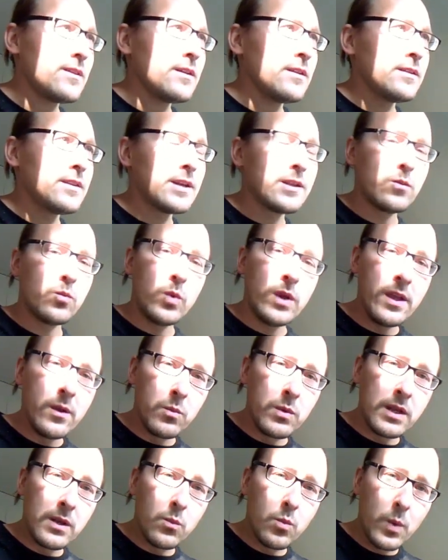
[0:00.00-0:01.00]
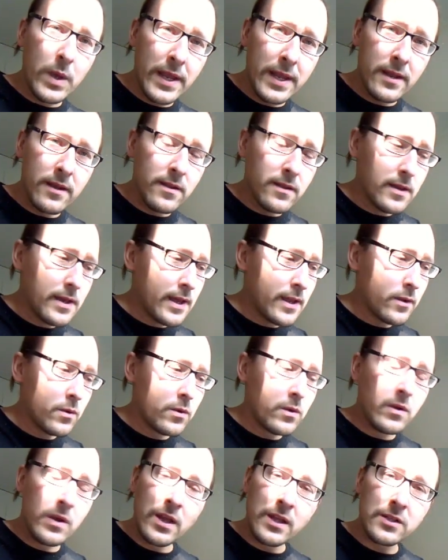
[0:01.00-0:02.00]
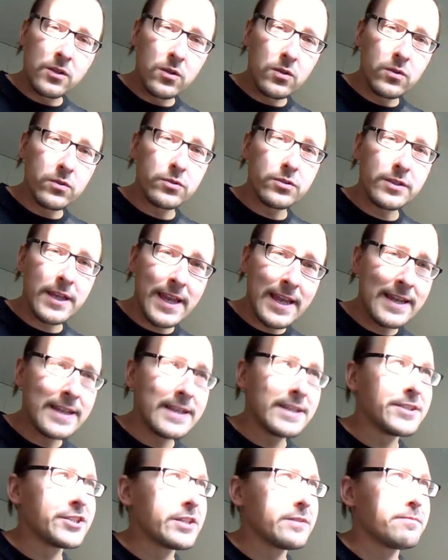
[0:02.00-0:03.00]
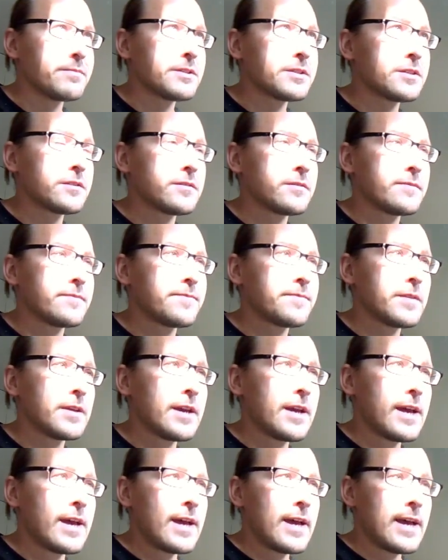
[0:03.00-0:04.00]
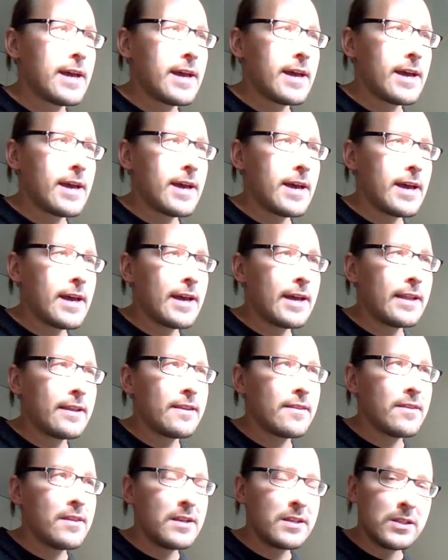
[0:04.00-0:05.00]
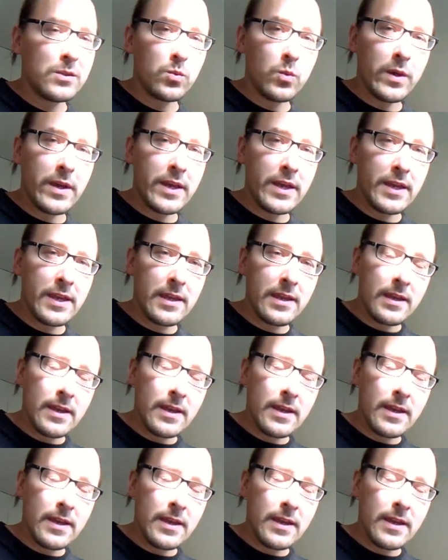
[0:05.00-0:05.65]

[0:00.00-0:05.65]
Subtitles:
that we will win and not lose any ships. And this way,